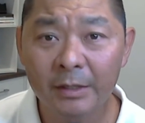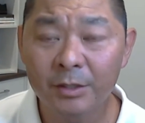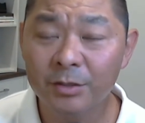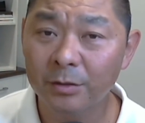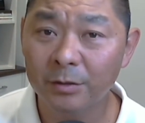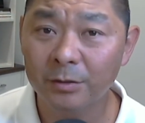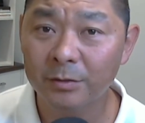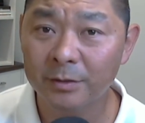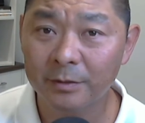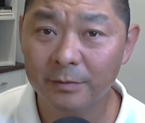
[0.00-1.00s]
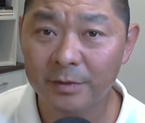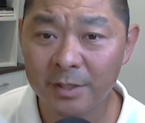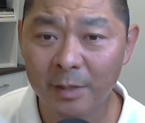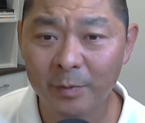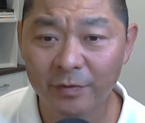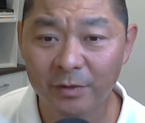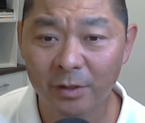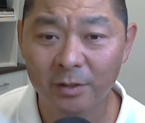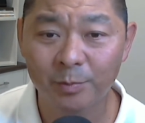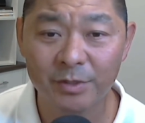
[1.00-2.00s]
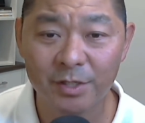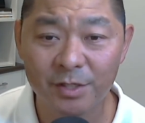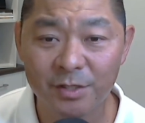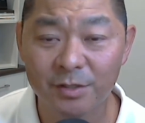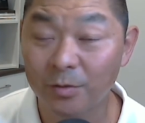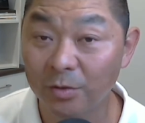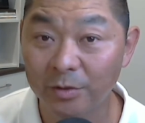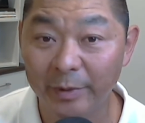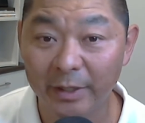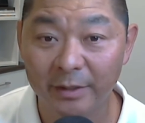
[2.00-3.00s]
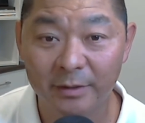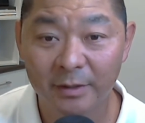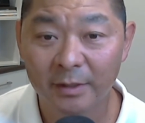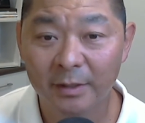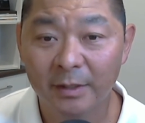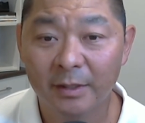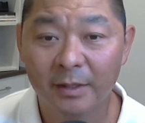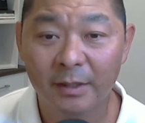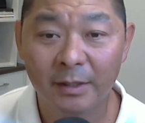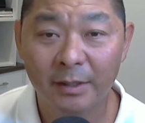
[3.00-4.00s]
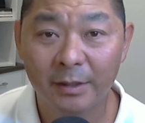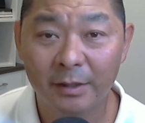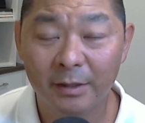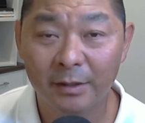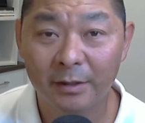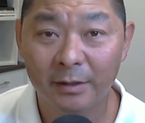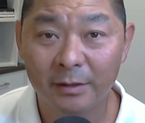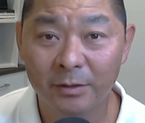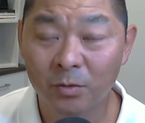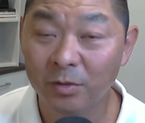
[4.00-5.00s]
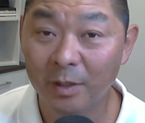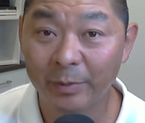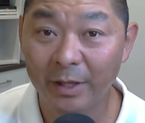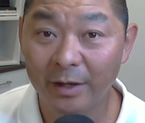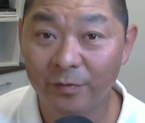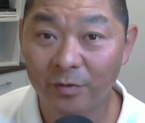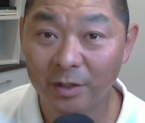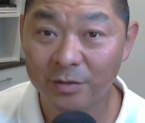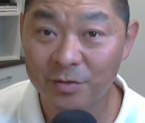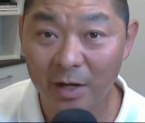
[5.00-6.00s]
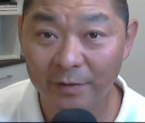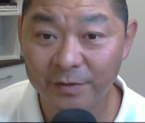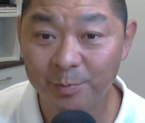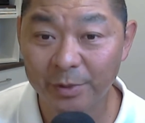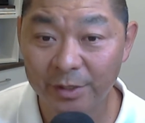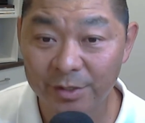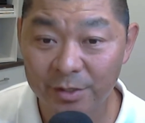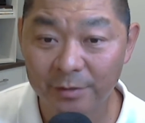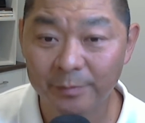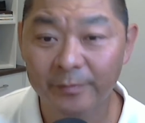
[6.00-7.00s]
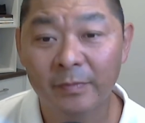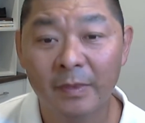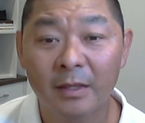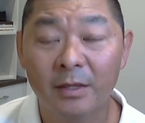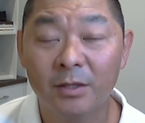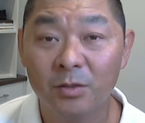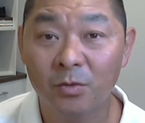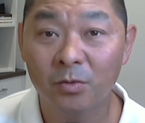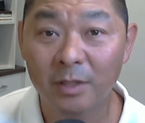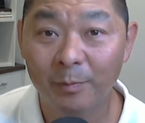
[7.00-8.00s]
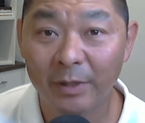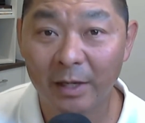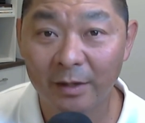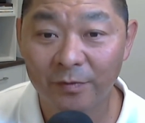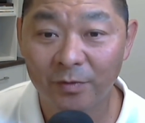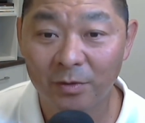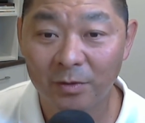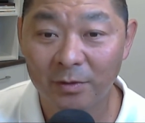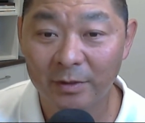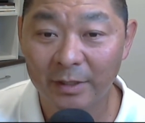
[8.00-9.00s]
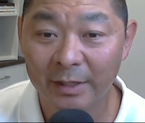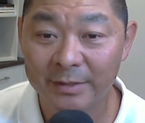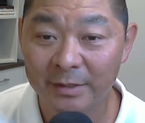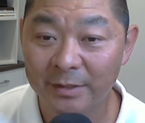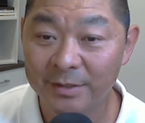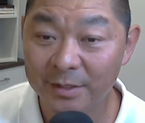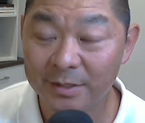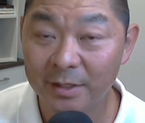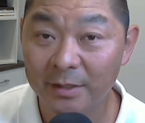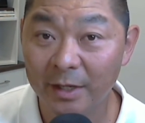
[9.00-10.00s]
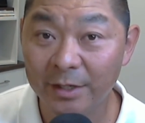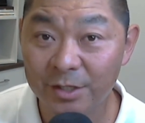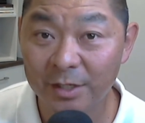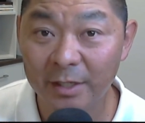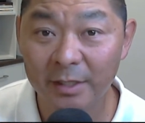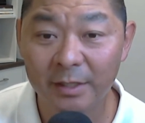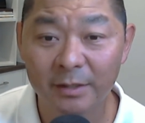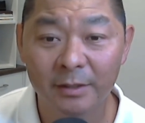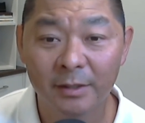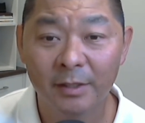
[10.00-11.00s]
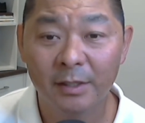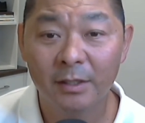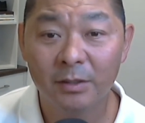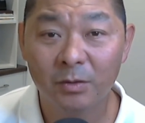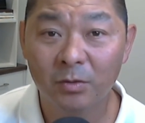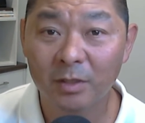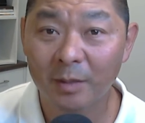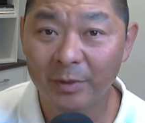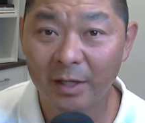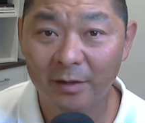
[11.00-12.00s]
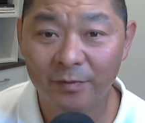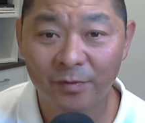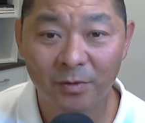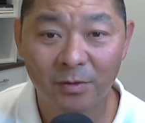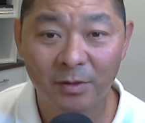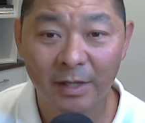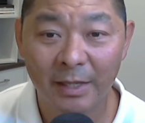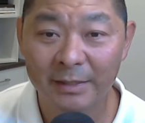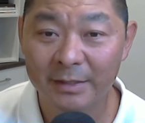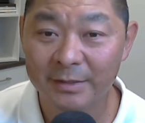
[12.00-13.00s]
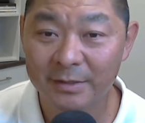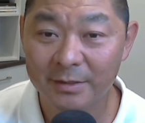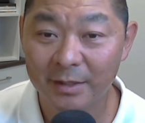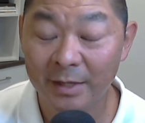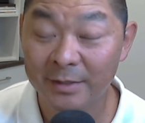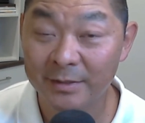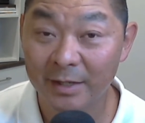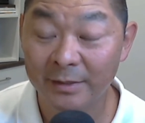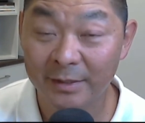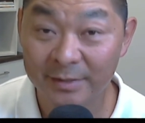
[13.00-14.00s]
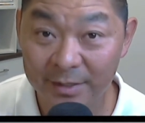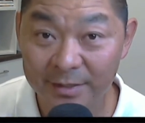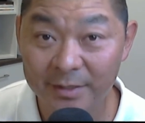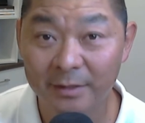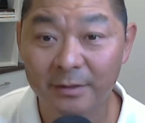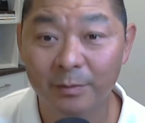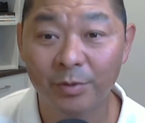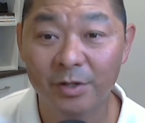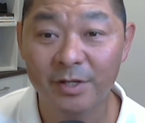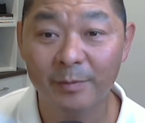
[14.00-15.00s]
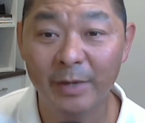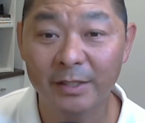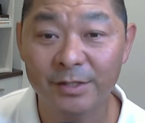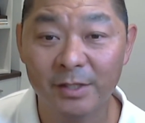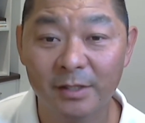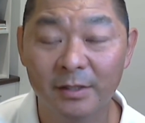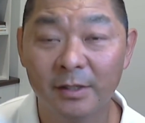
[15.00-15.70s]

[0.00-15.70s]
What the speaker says: So some of the other positions could be you could apply for a draftsperson, you could apply for as an assistant engineer, you could apply for as an assistant project manager,